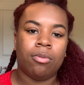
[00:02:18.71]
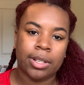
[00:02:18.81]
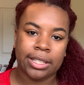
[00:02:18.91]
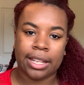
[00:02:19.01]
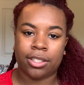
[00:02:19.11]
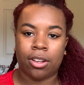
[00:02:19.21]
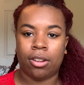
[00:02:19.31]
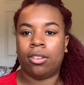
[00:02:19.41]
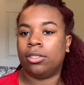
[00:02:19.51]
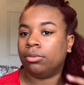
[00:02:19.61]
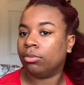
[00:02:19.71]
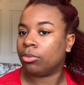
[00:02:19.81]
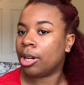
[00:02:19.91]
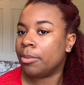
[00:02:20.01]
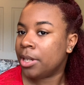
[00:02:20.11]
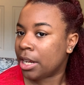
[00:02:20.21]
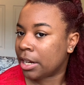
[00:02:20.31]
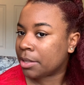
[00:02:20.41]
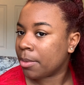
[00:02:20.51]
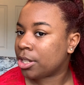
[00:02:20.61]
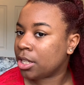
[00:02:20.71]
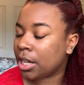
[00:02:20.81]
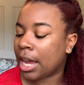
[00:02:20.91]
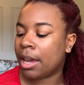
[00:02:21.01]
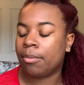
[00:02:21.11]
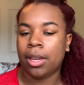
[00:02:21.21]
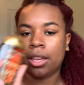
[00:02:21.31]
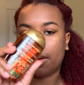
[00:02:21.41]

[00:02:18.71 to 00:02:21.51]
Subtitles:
Once that's all rubbed in as much as it can be,